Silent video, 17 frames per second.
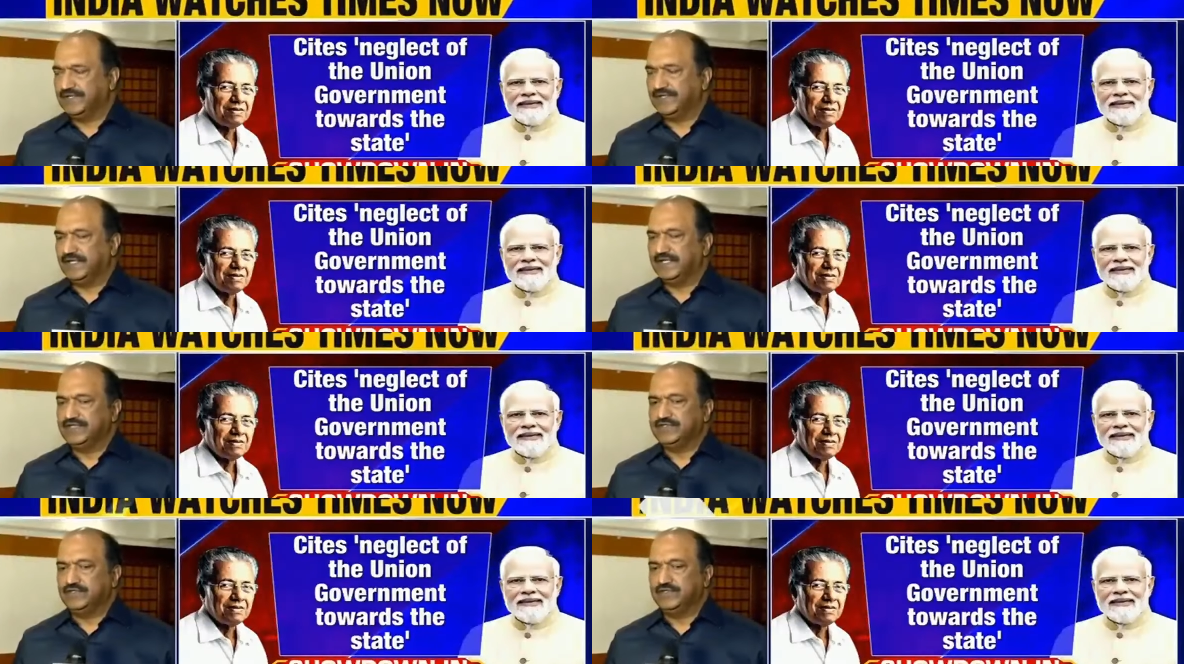Speaker 1: issue
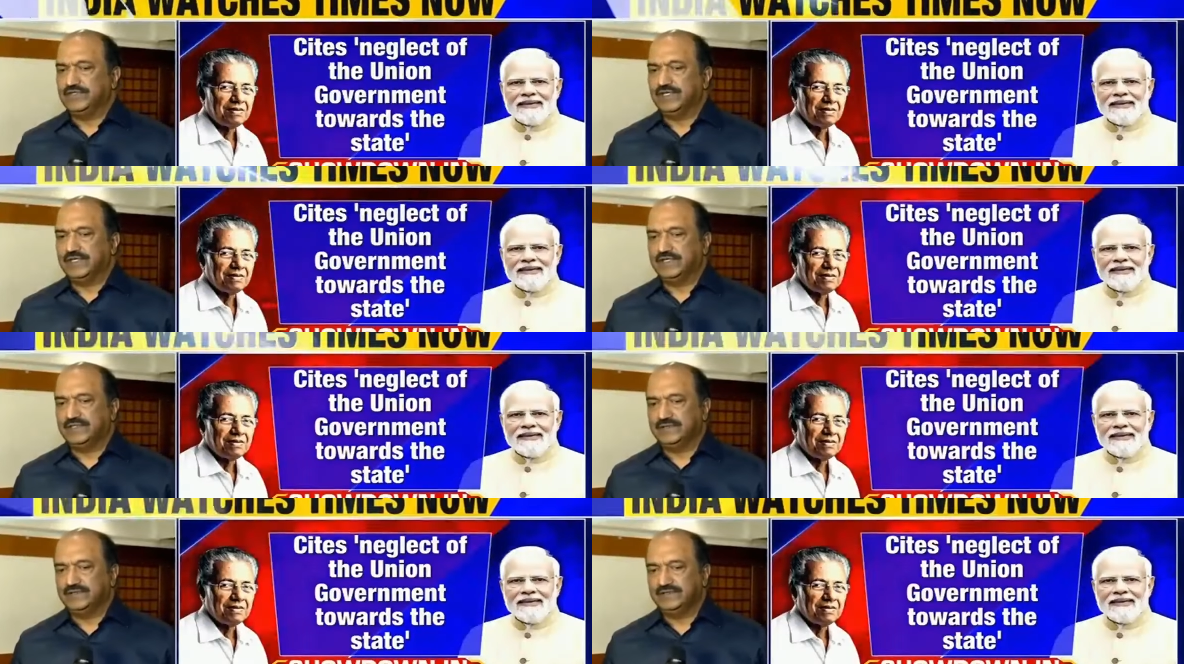there.
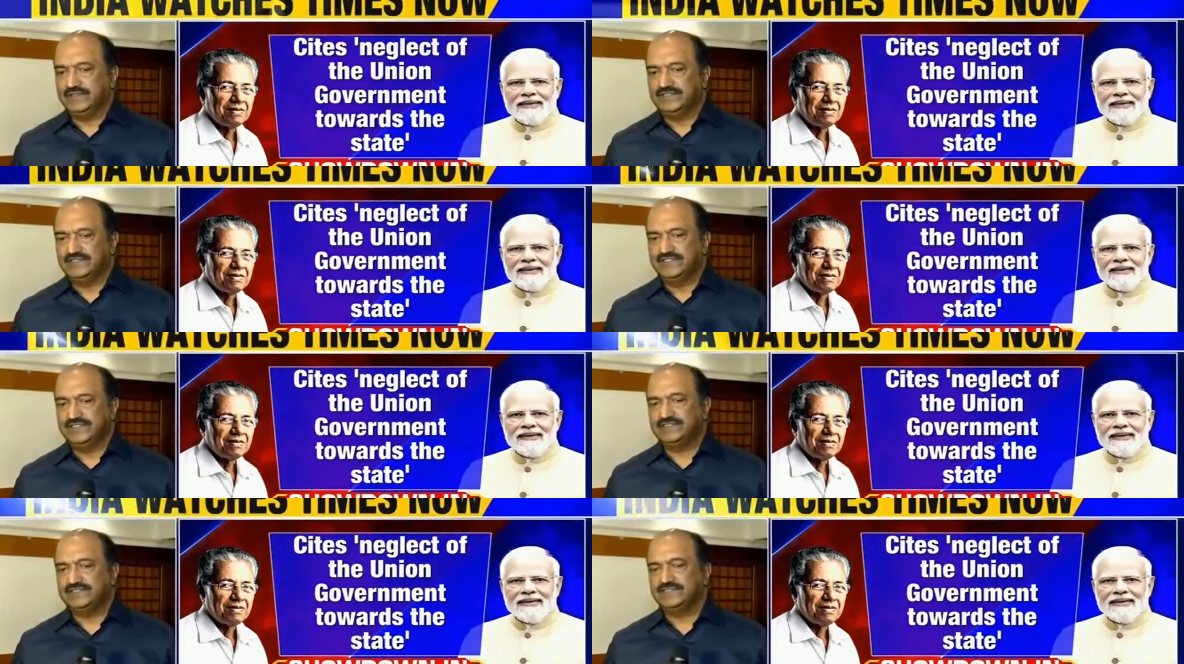This is
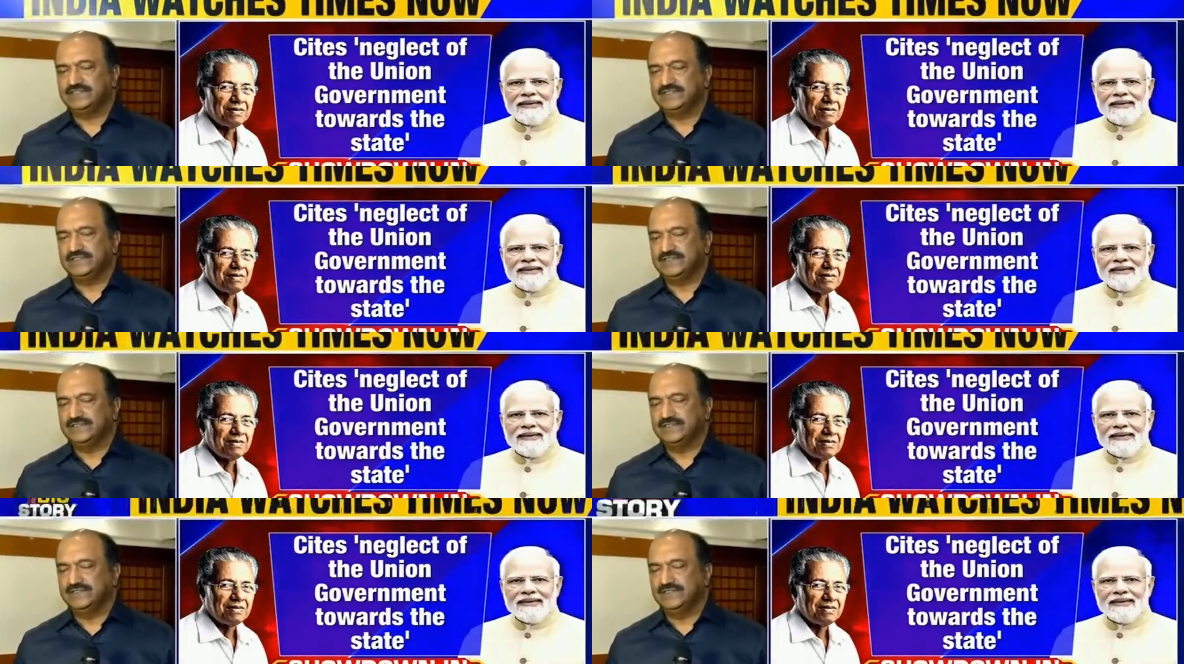
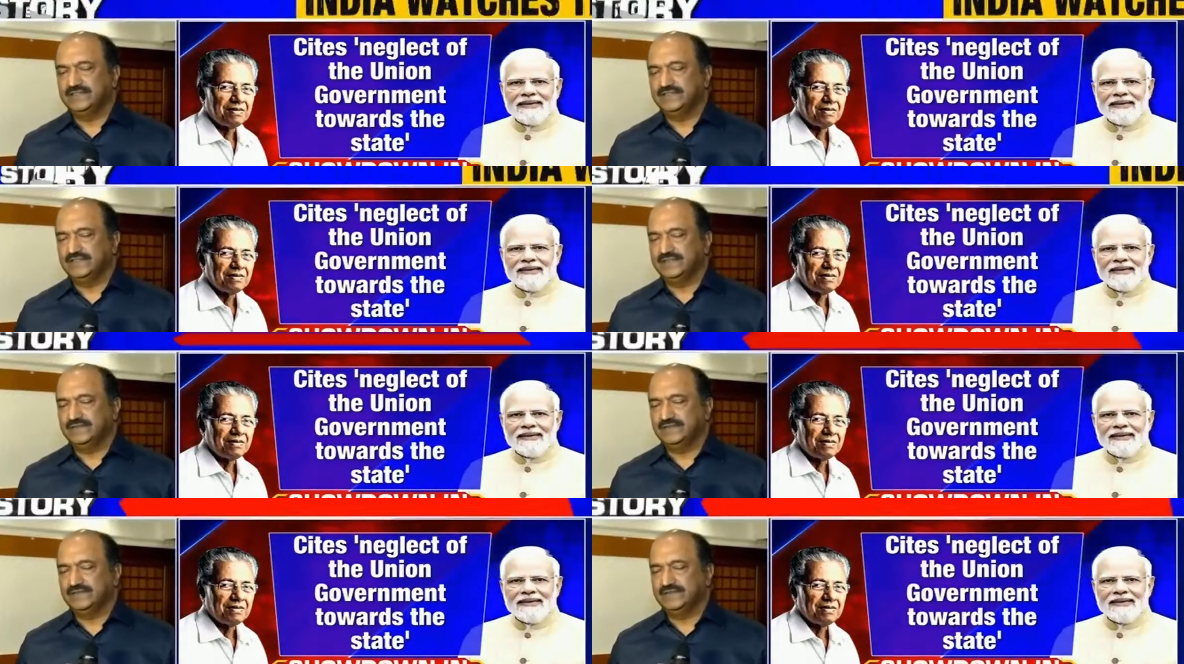
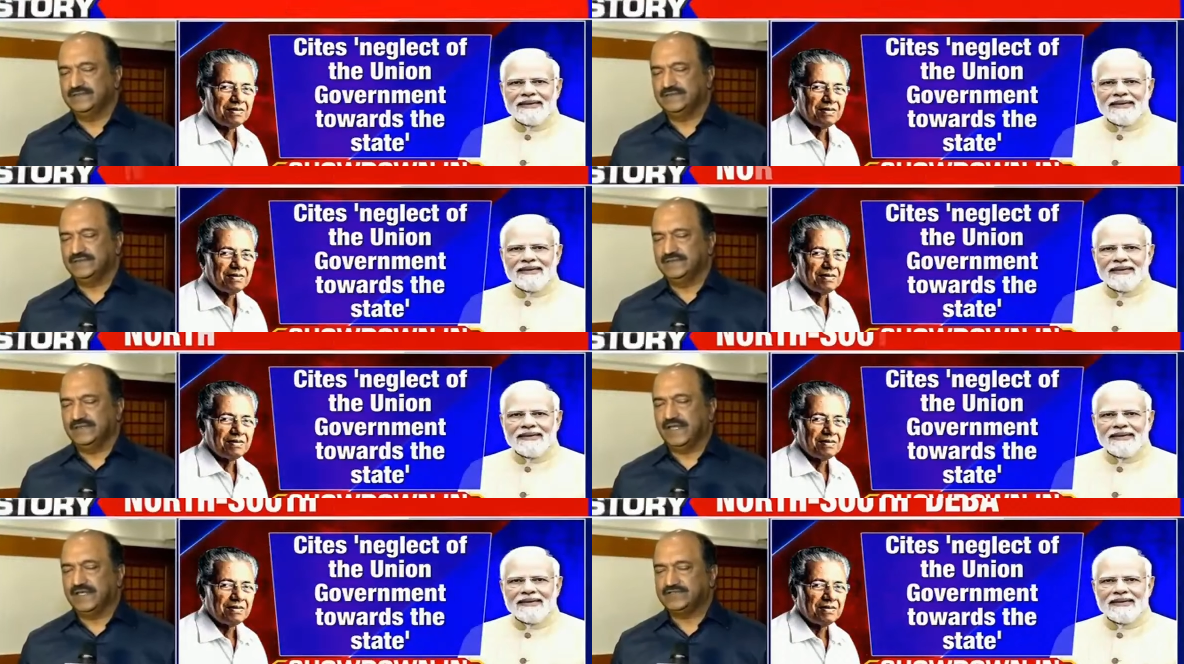
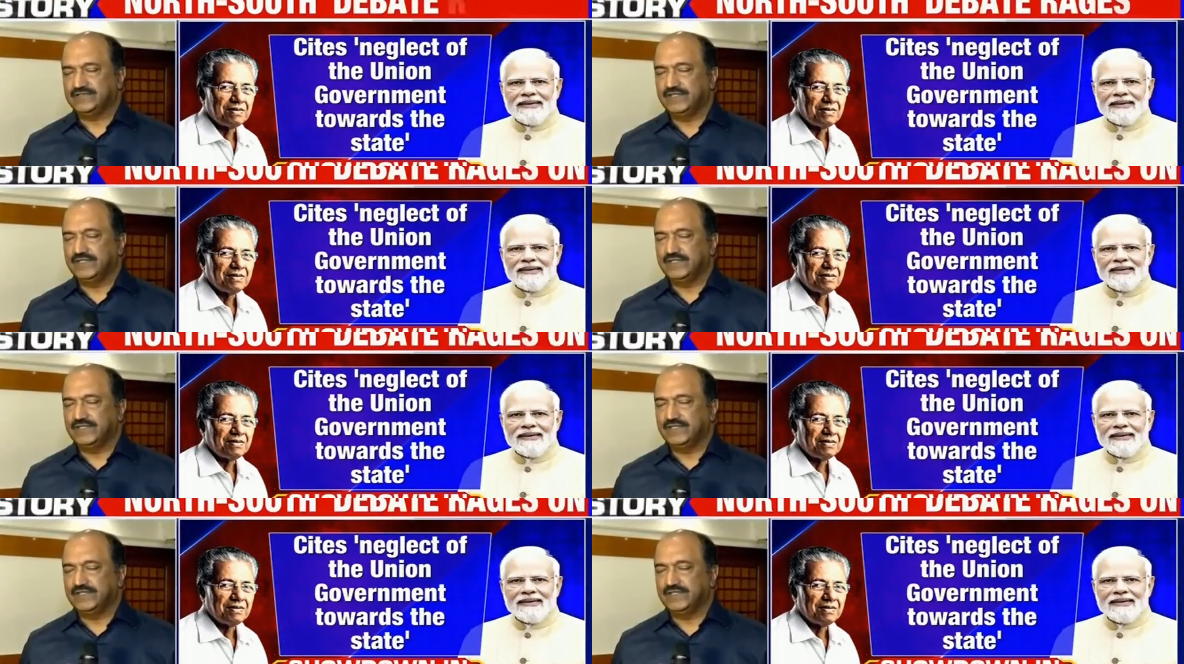actually the